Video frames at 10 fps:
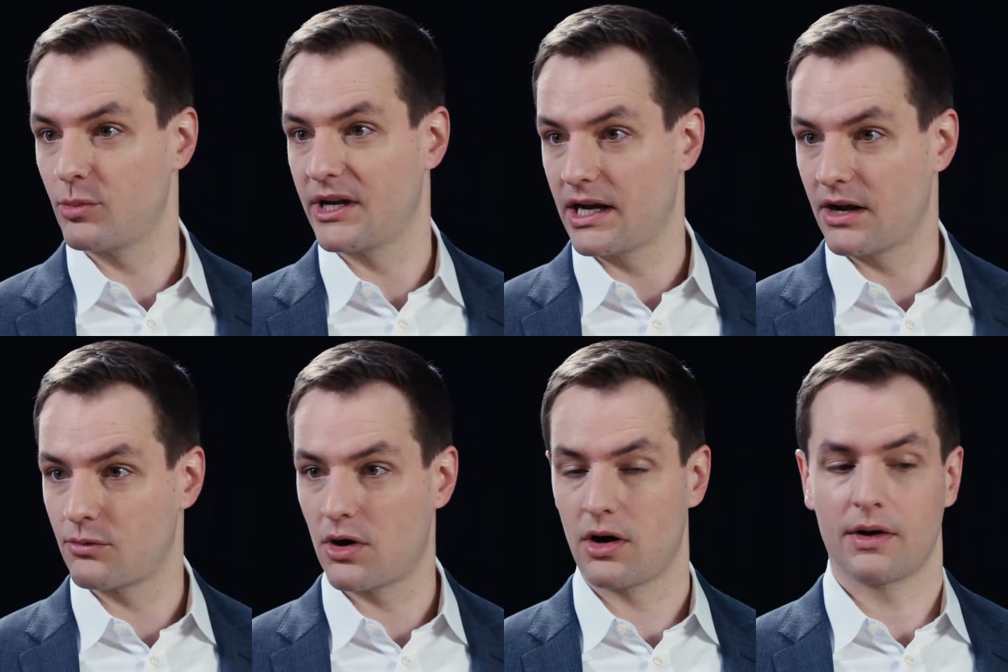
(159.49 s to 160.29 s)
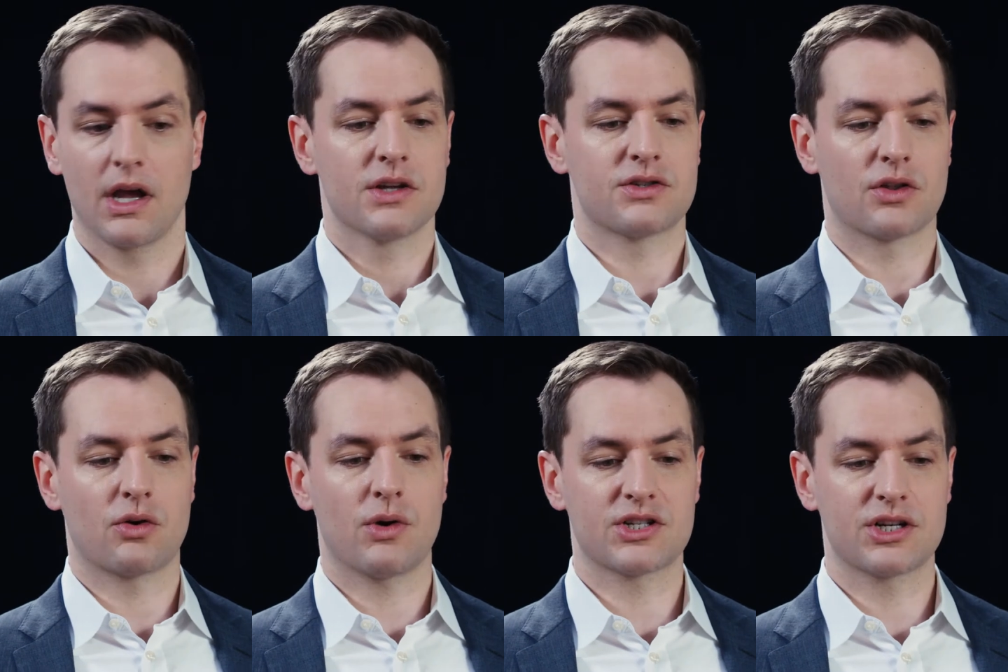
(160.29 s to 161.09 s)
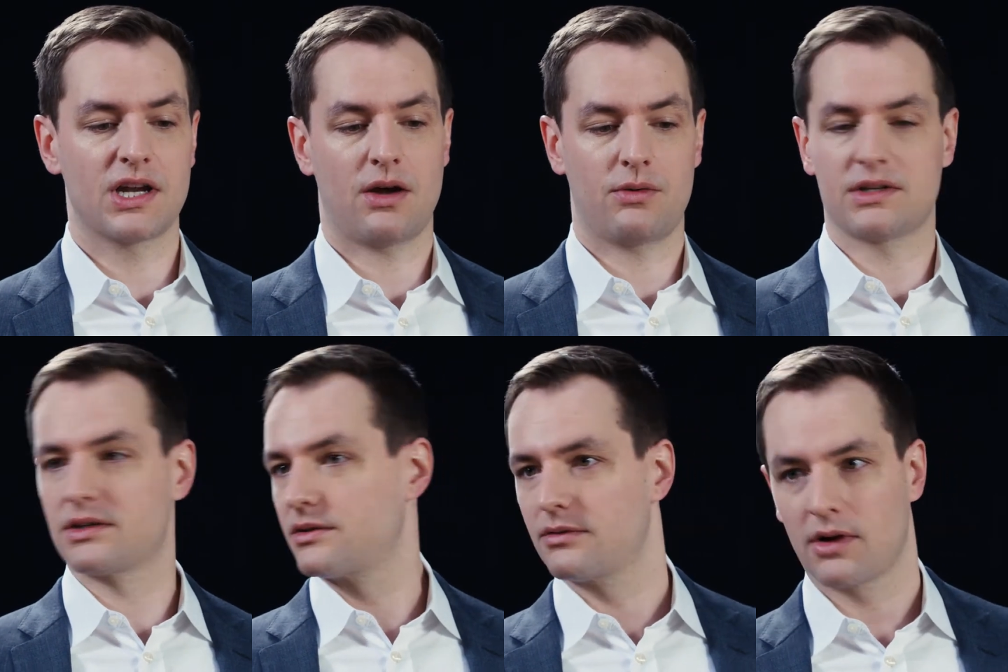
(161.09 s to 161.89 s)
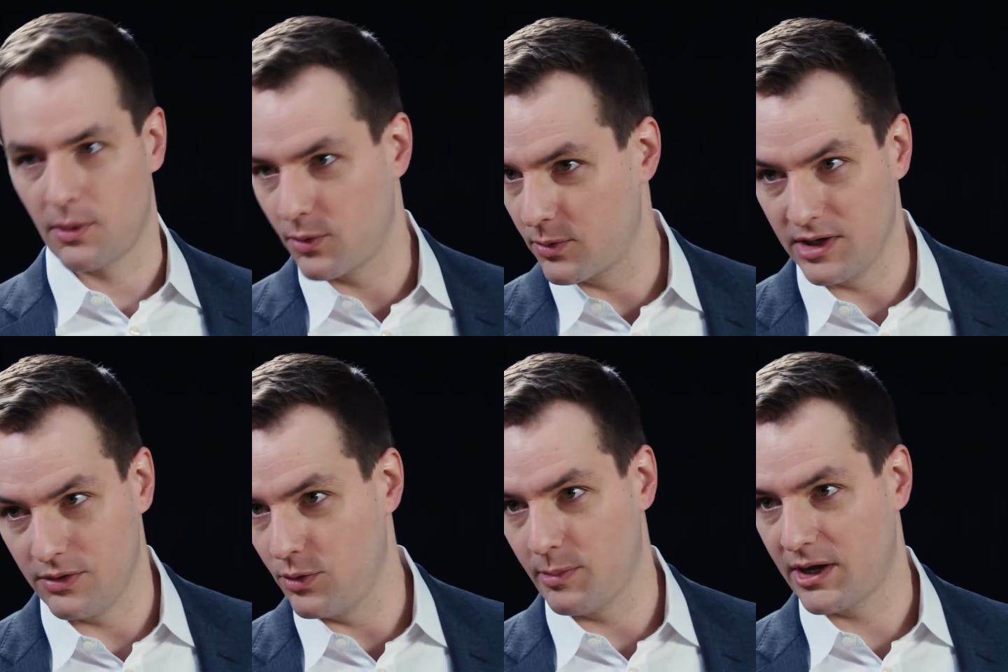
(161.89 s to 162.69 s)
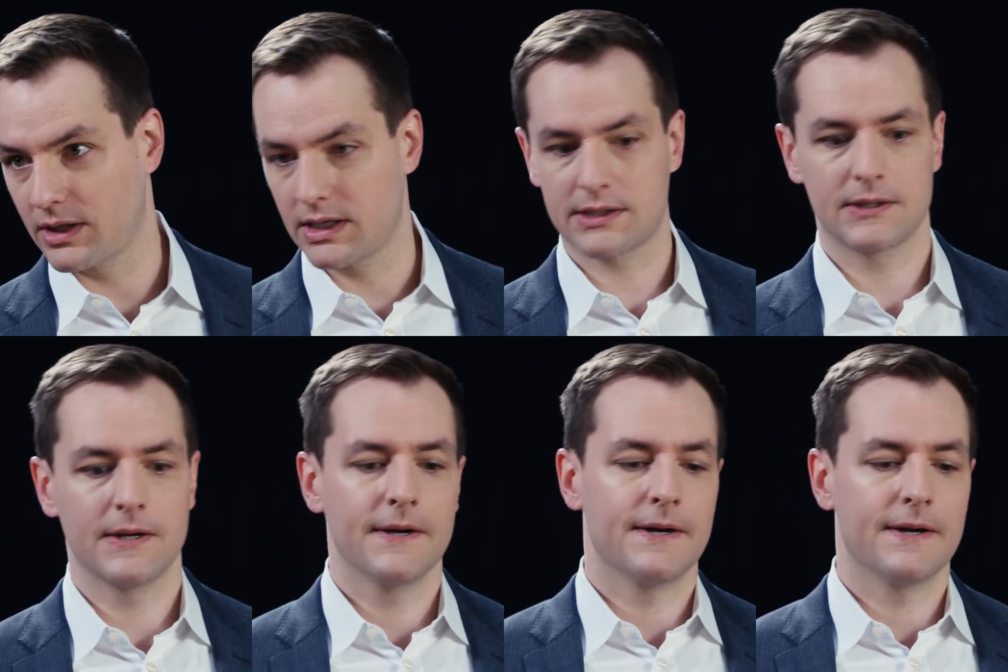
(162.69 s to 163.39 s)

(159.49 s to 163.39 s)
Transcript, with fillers: everybody got it wrong. So the question now is, okay, what do we do about this?